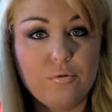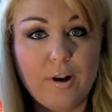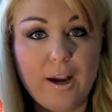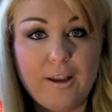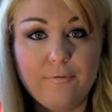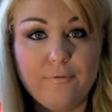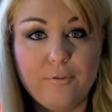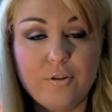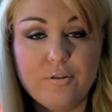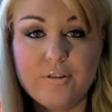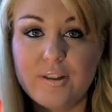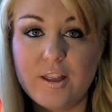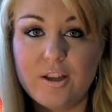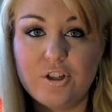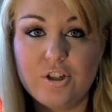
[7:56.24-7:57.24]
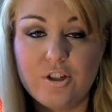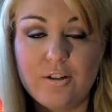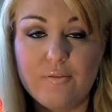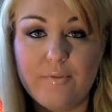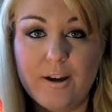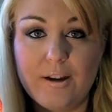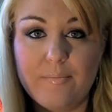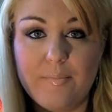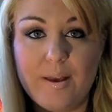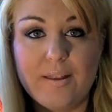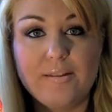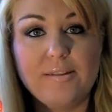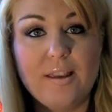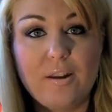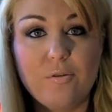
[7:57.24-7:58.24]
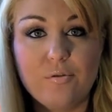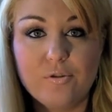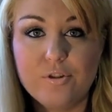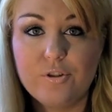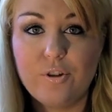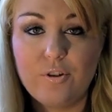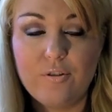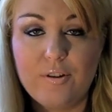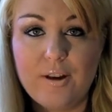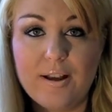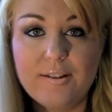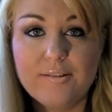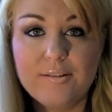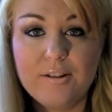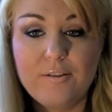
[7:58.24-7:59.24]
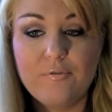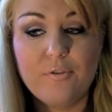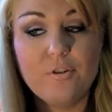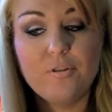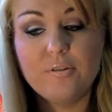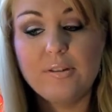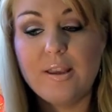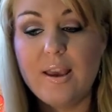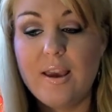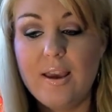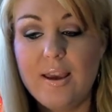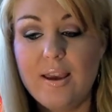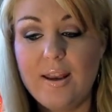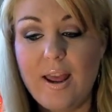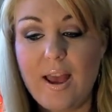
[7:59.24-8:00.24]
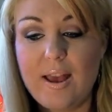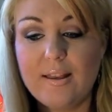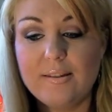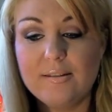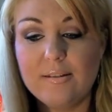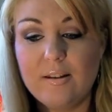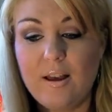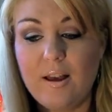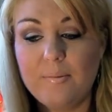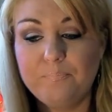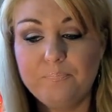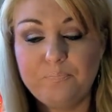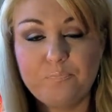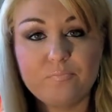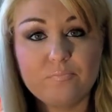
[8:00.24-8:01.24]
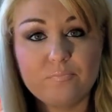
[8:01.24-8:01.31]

great foods that she recommends and also the nasty foods. It has um,